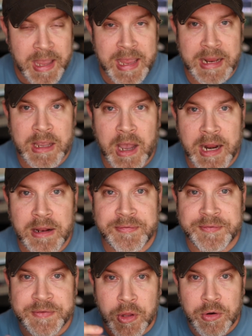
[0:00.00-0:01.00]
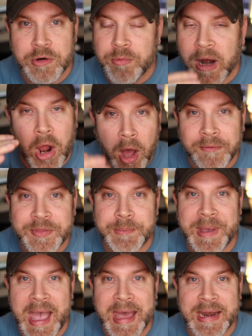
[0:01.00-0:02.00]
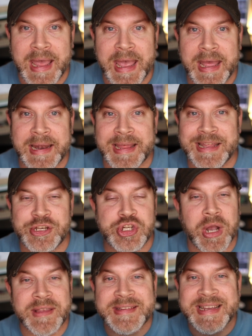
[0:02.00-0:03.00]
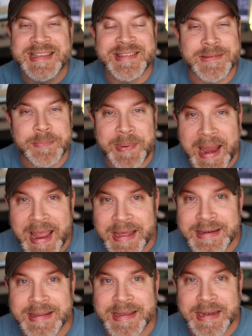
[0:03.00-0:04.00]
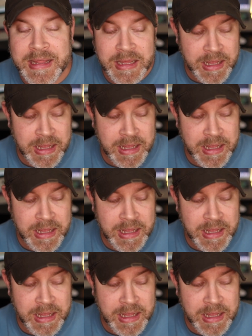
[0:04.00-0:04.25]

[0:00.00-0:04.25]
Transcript: It kind of floated right off the bat, and it just expanded.